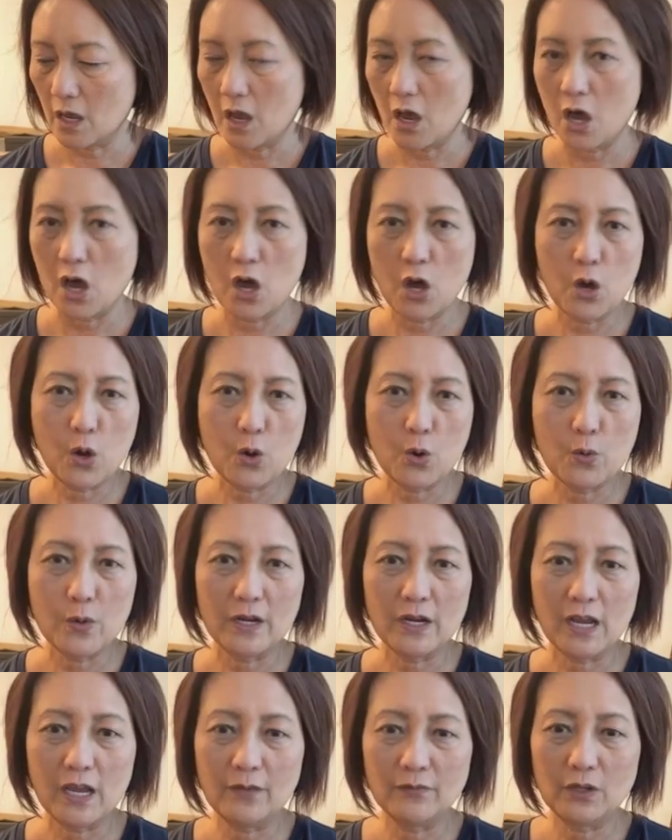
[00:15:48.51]
oh, and I
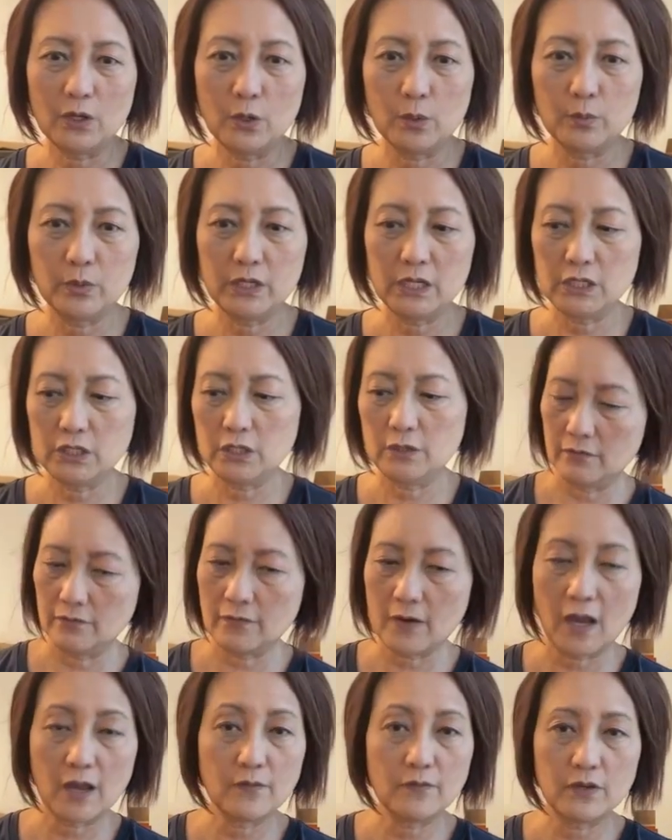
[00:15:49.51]
have the Hobonichi
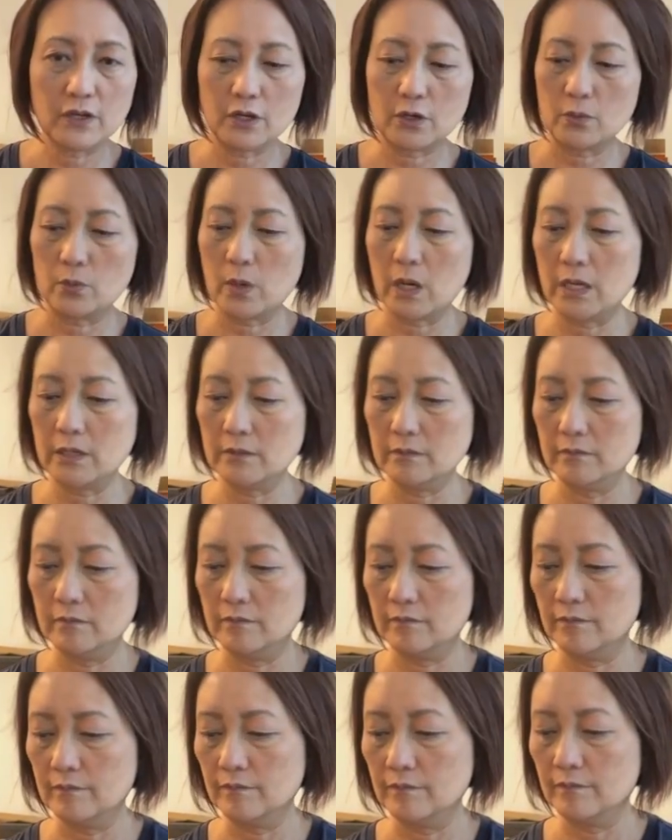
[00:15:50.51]
5-year one.
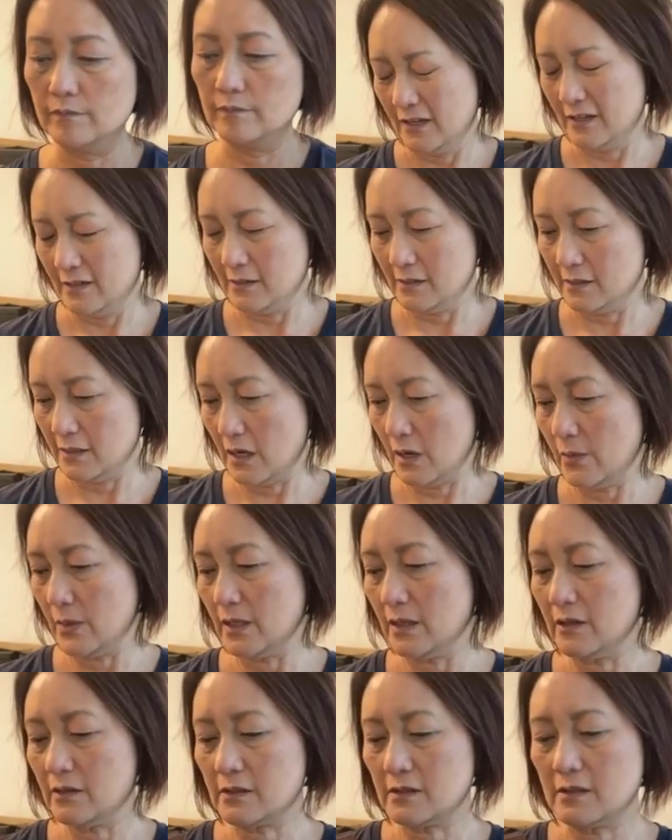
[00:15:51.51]
So it
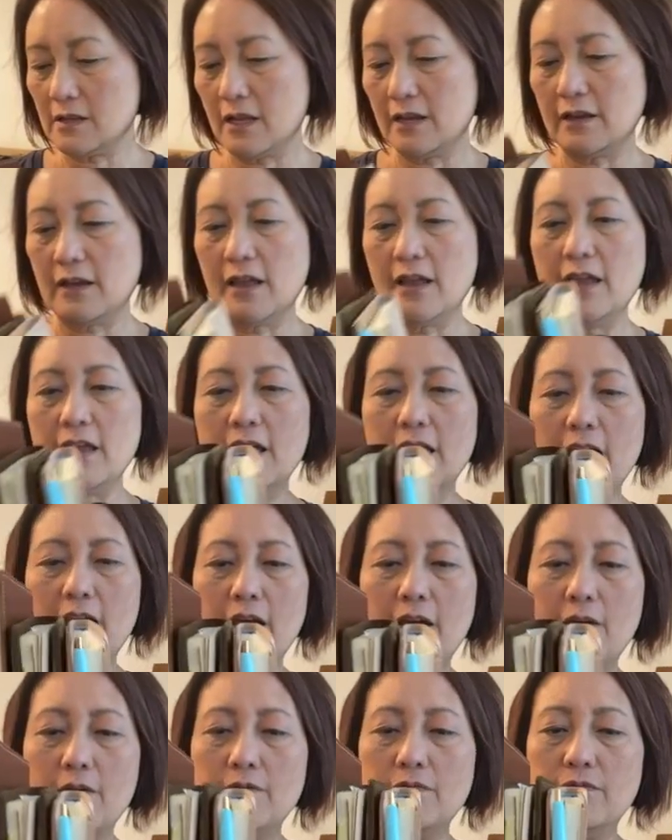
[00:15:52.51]
looks like I
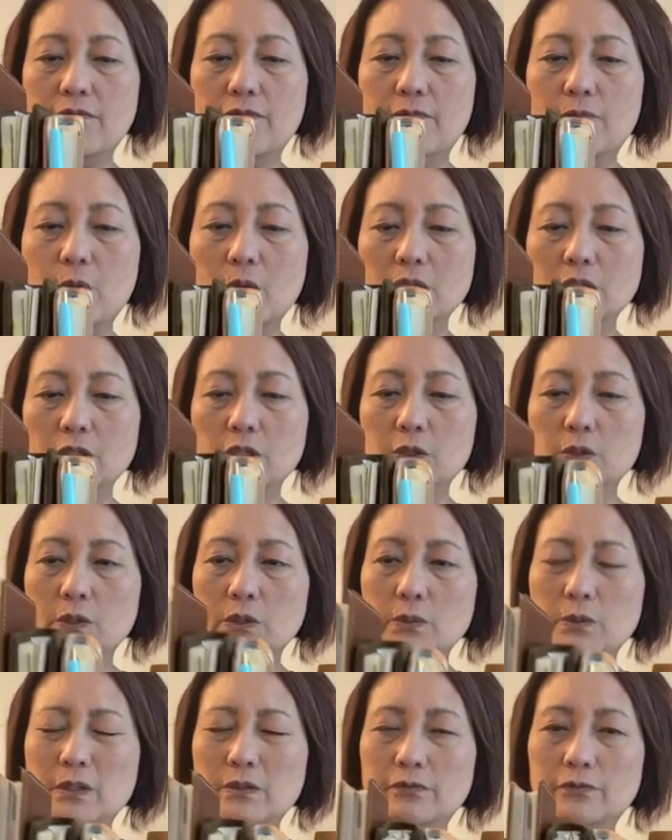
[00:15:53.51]
have 1, 2,
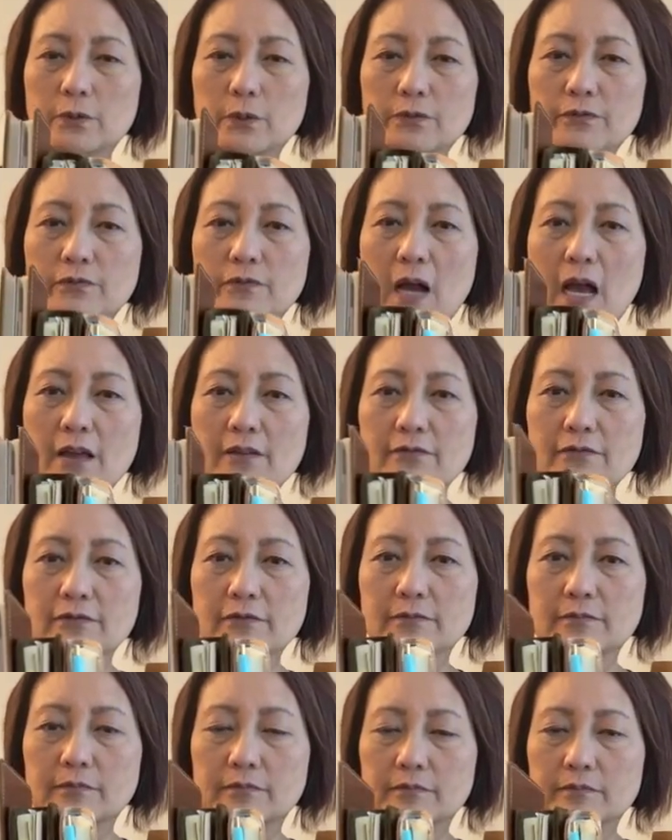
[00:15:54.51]
3, 4, 5
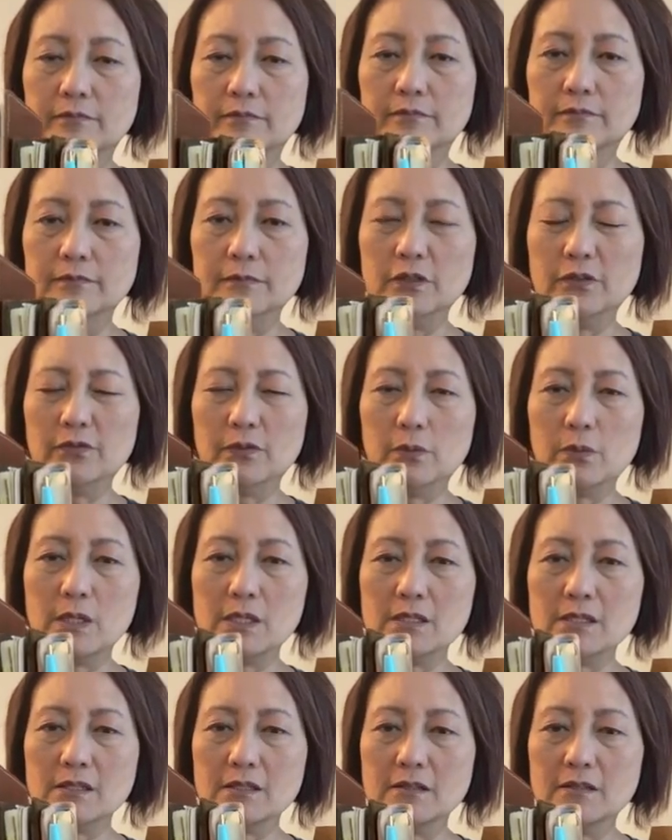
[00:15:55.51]
different
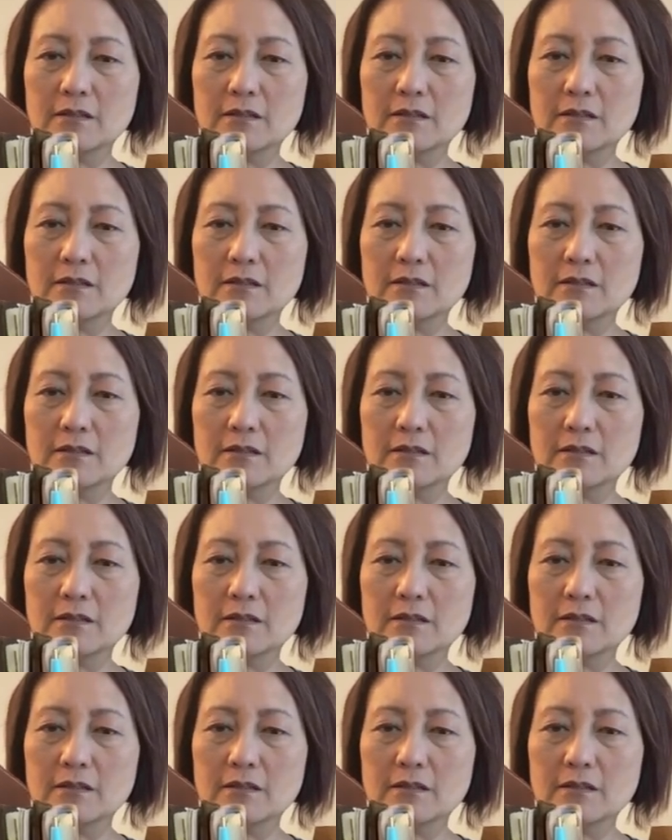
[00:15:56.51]
ones.